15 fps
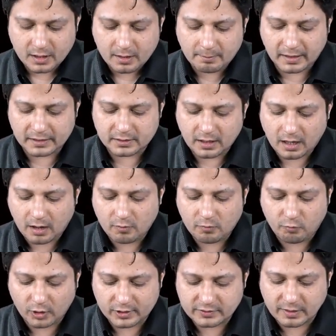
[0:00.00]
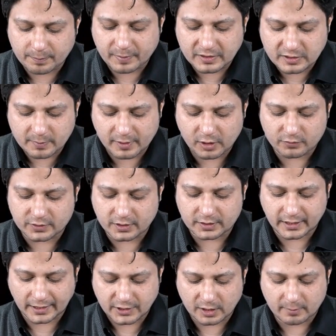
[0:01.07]
But what is the principle of the
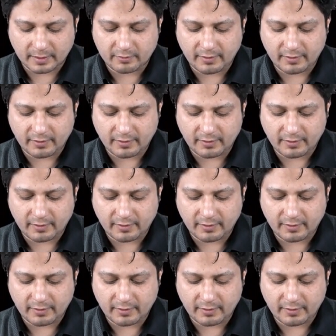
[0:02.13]
tension bend